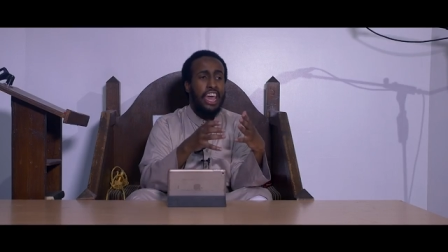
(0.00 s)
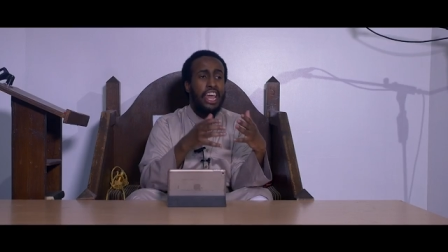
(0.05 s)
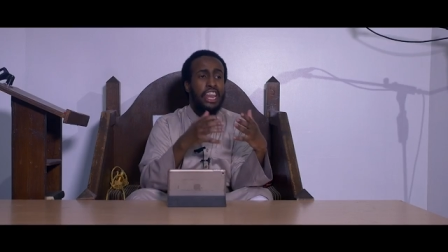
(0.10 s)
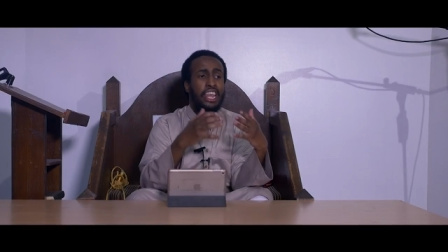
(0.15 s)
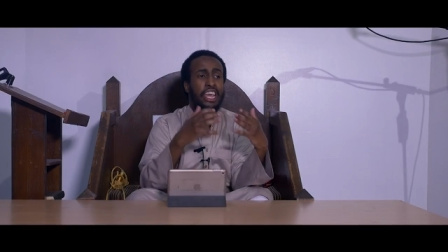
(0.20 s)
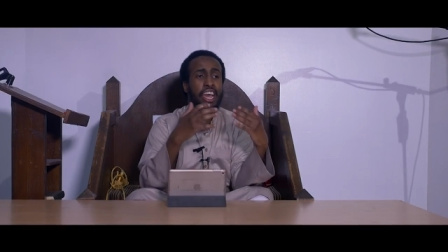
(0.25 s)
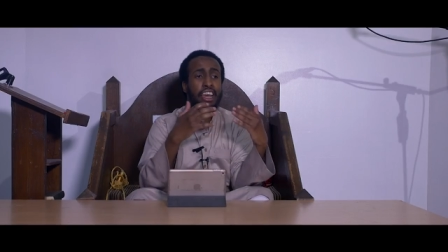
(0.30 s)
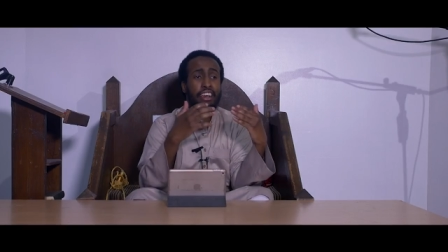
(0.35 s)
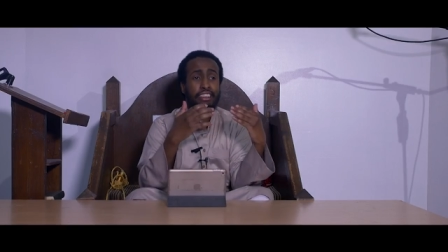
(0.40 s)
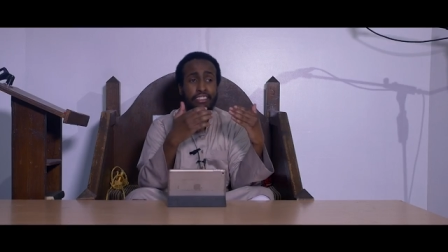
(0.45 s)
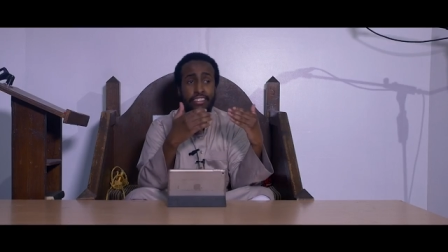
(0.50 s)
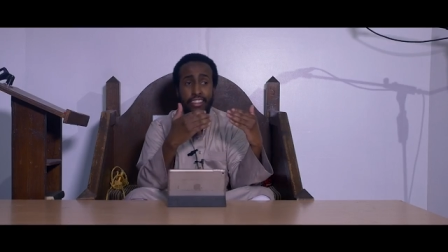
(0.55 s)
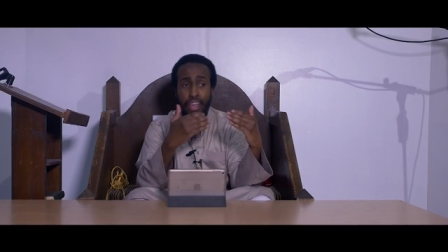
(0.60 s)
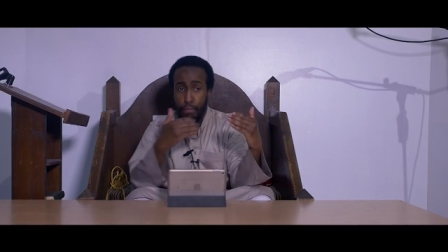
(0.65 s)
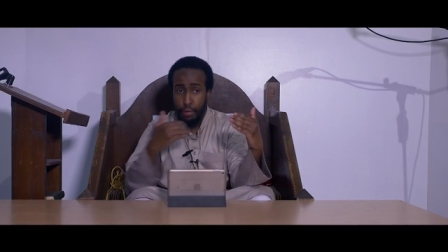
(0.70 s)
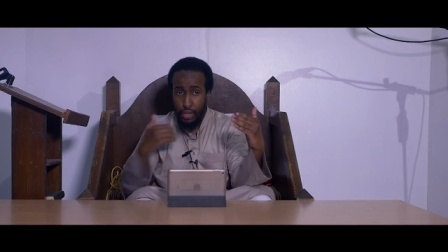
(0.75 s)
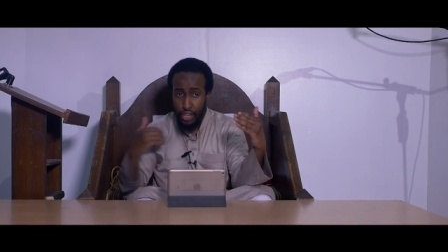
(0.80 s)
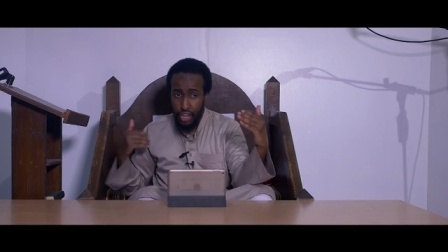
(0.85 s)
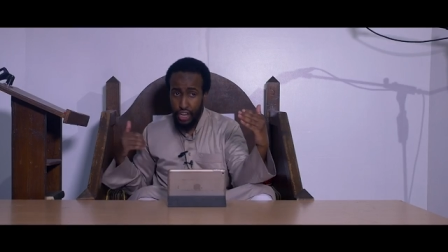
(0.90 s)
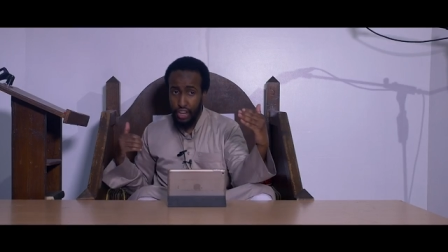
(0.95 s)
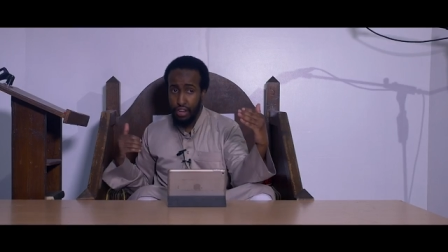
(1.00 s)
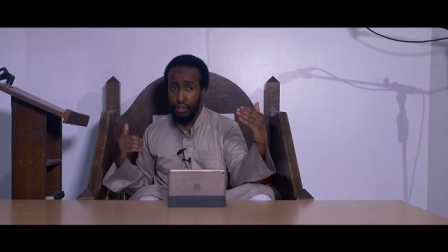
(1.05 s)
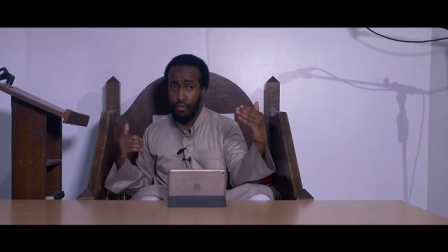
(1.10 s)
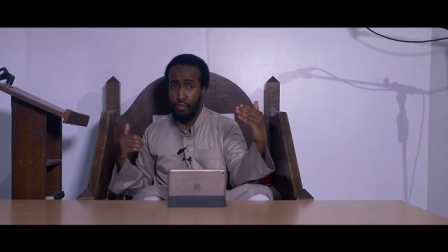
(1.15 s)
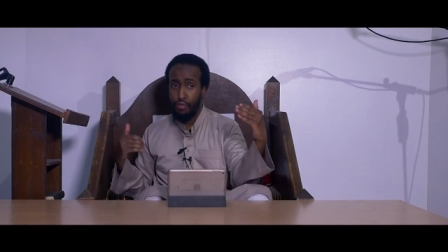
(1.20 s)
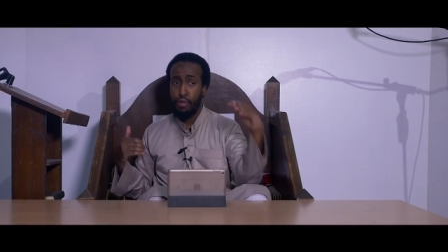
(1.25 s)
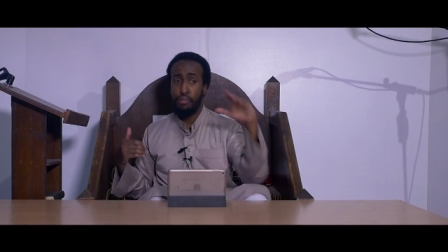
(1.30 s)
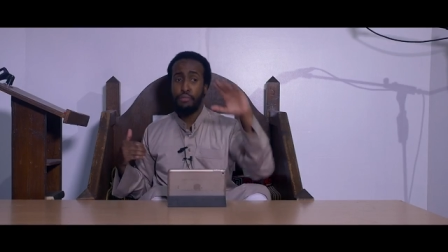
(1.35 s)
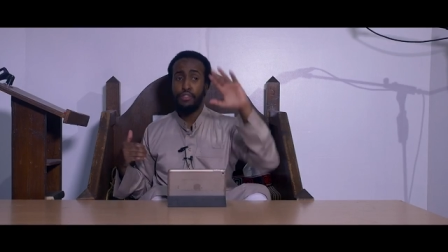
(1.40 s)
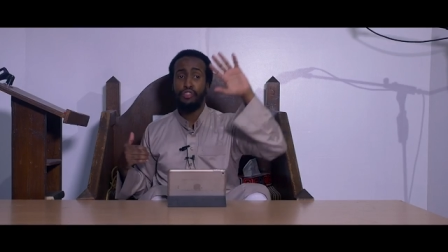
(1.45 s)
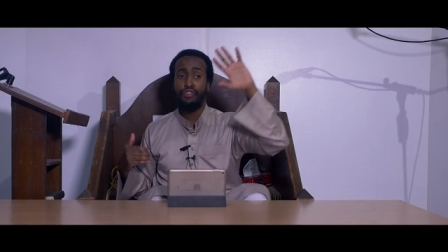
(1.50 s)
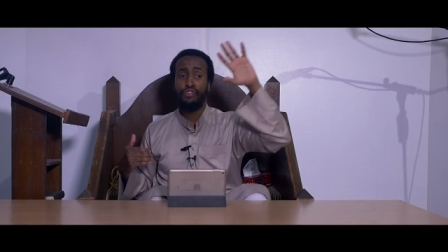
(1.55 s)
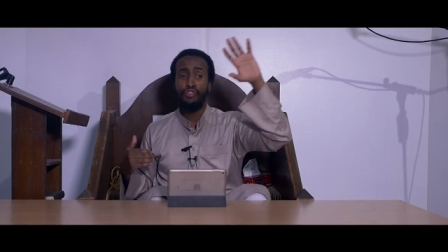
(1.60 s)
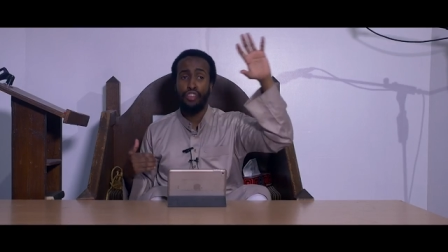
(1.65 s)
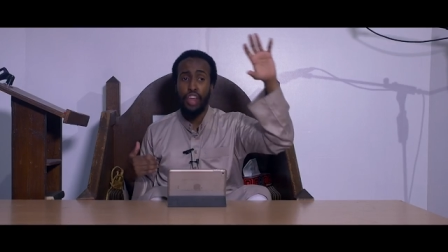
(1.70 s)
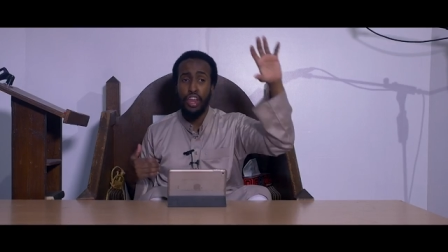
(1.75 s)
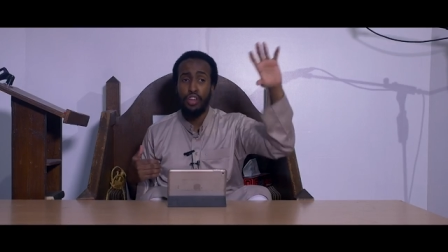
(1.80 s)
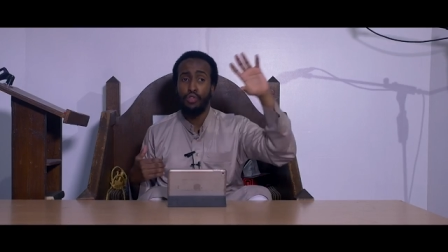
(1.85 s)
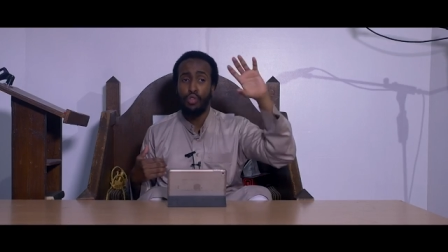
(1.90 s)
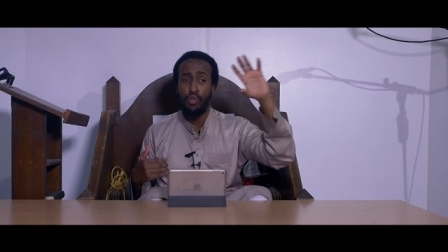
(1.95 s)
any exception from this
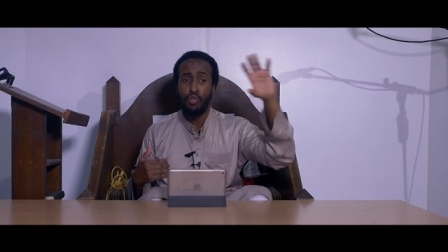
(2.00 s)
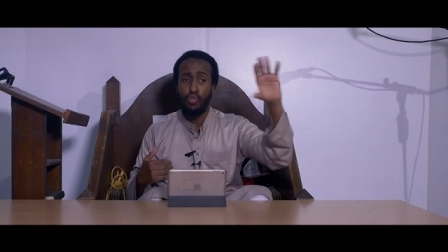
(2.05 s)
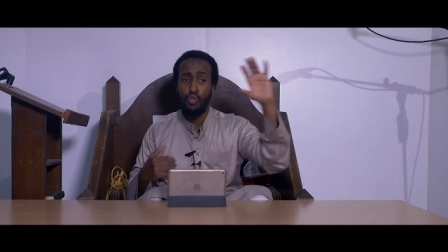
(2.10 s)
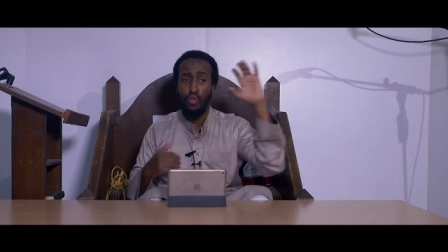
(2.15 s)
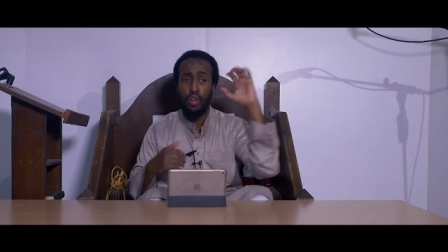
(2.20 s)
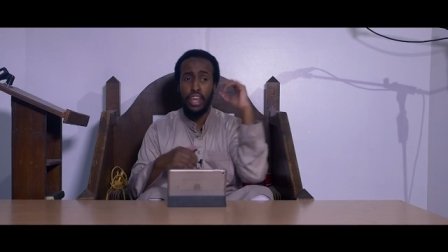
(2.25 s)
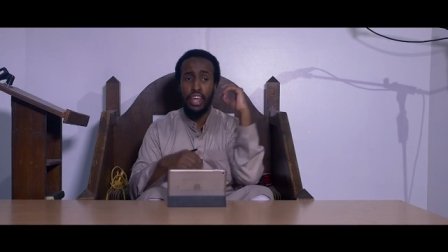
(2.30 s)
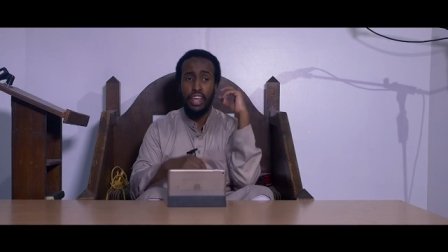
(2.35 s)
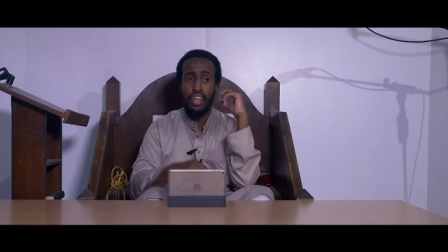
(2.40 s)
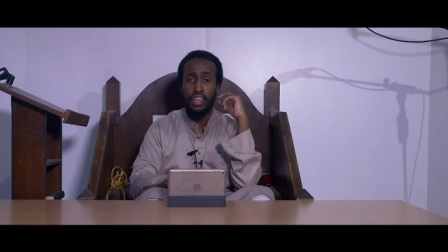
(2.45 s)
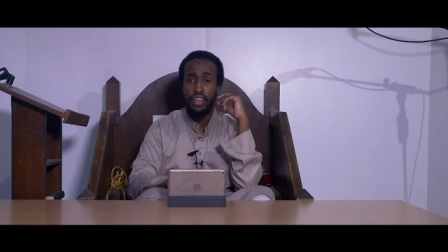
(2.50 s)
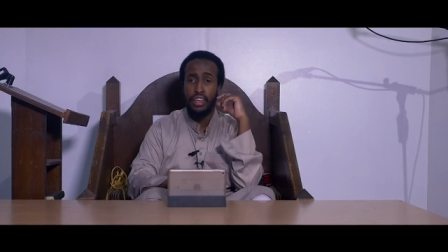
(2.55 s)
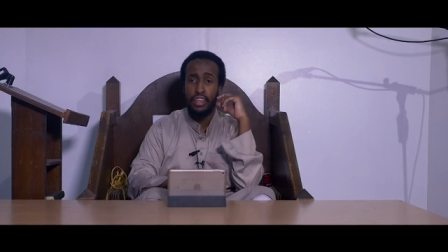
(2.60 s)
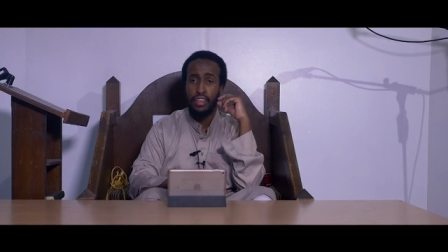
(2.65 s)
general ruling?